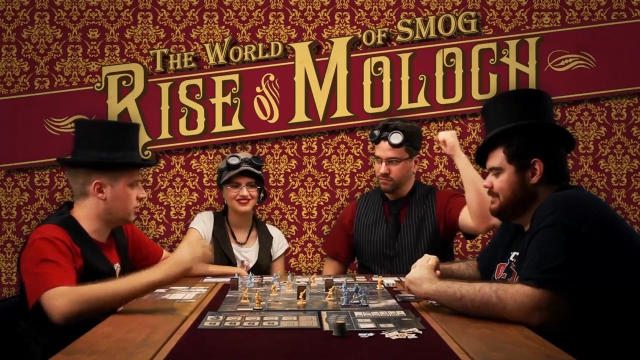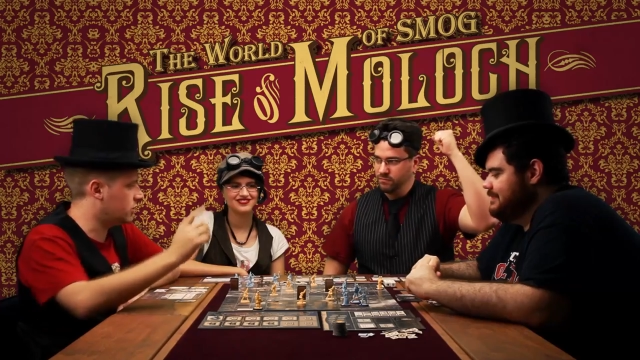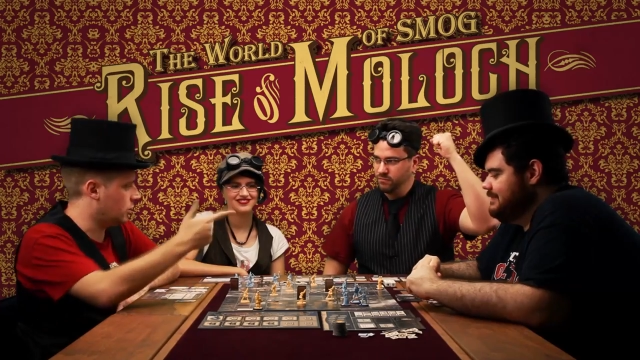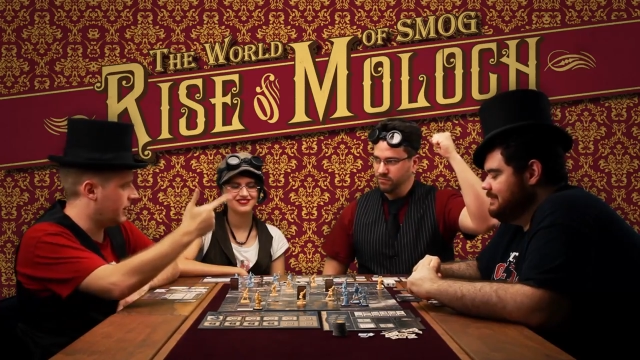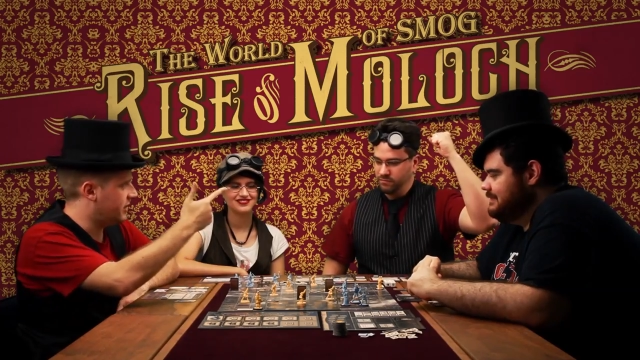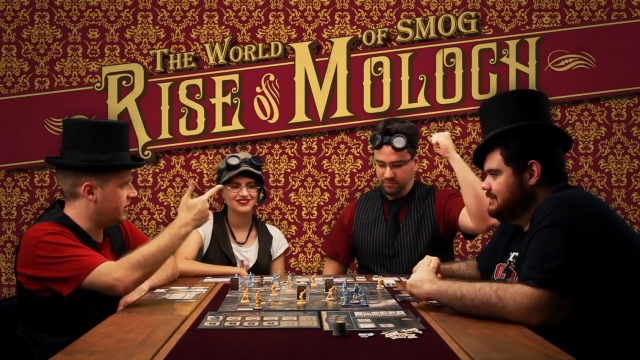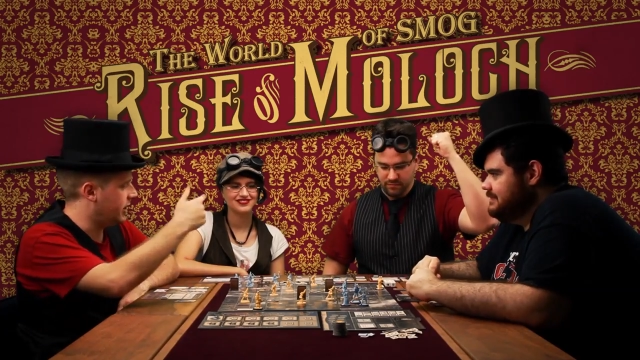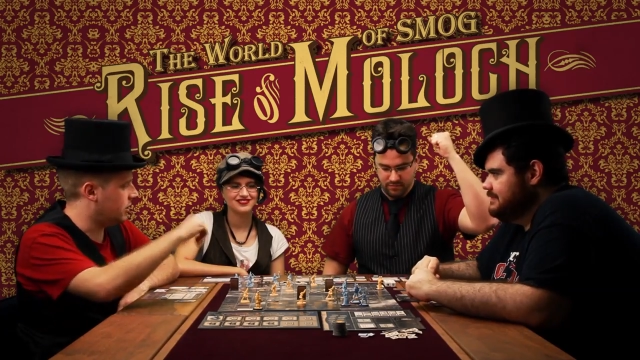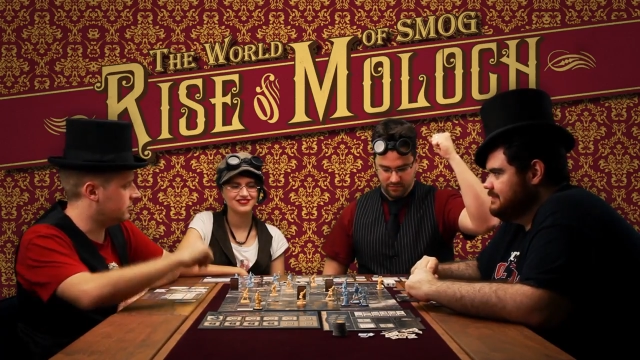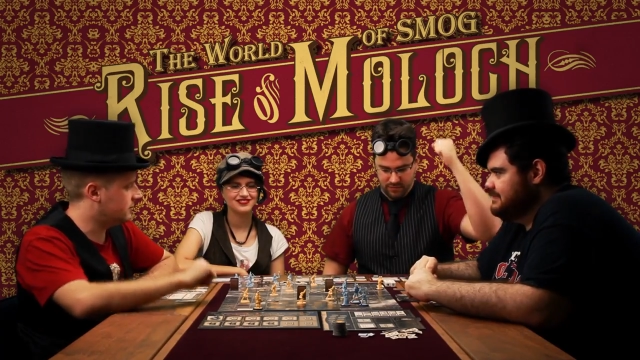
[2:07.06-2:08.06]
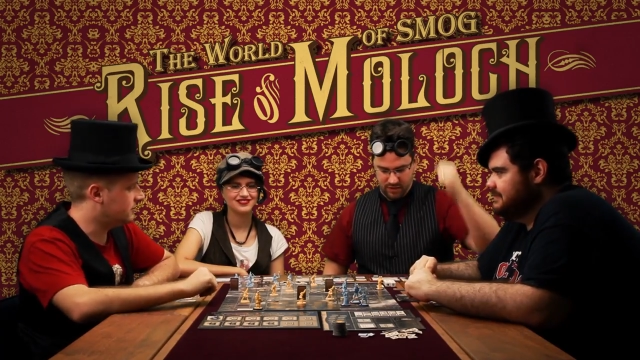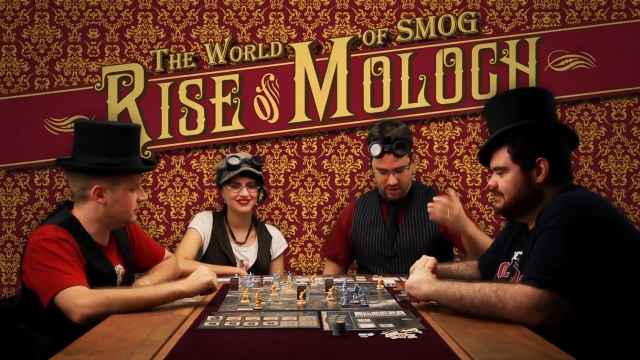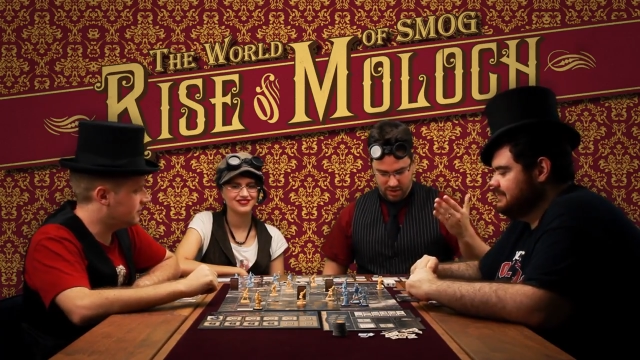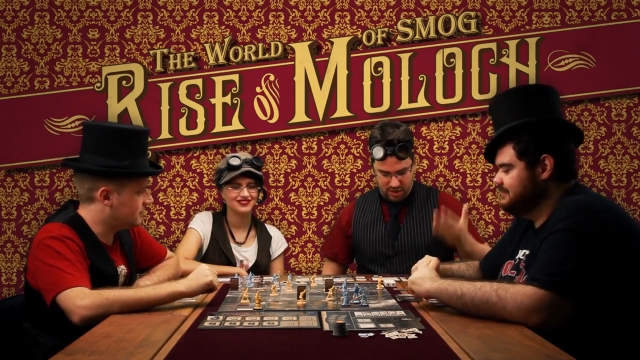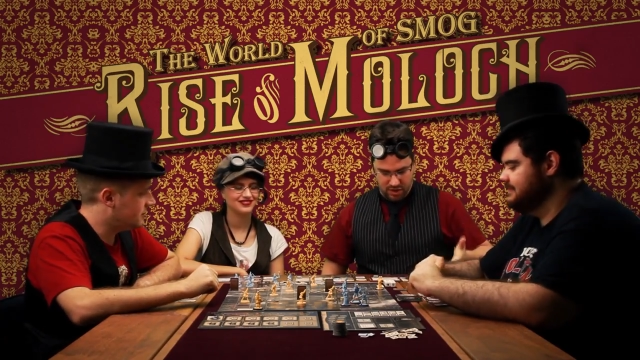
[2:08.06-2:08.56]
Speaker 1: controlled by Tiago.
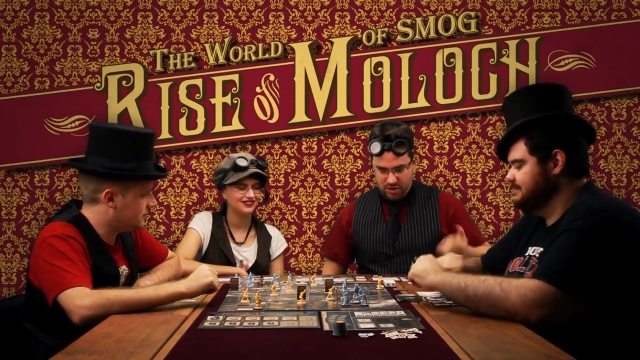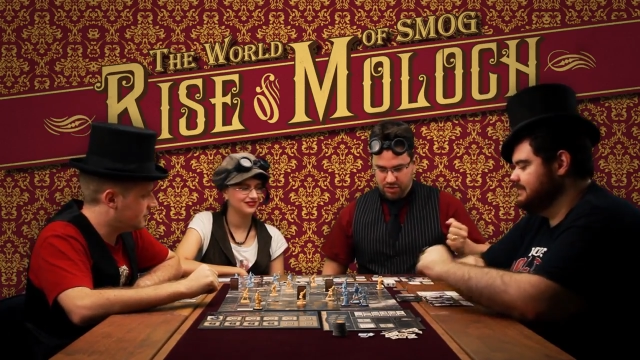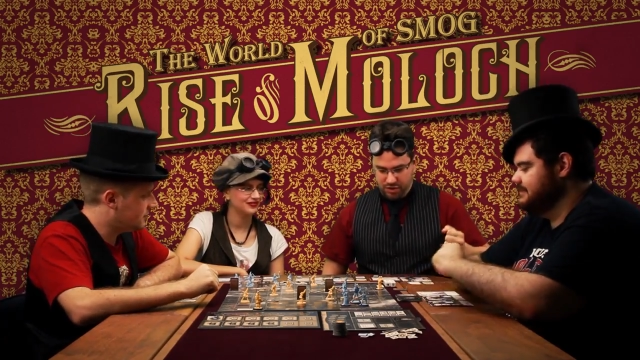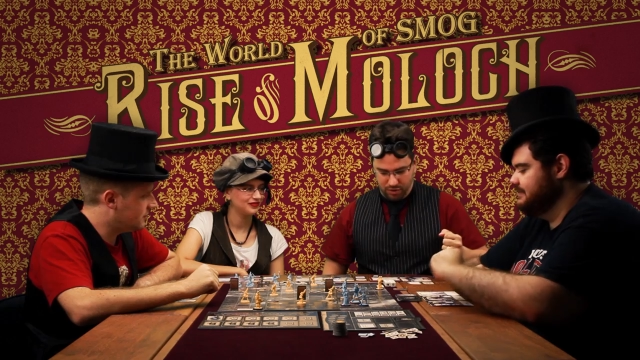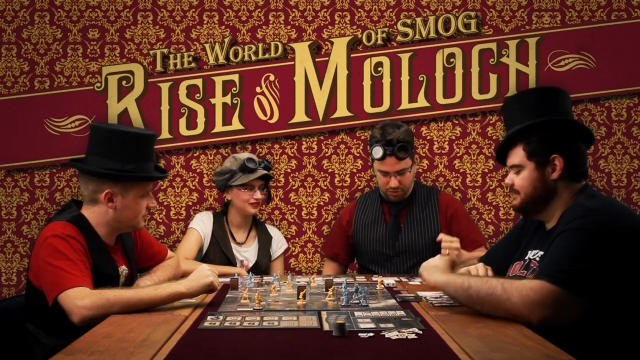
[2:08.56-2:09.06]
So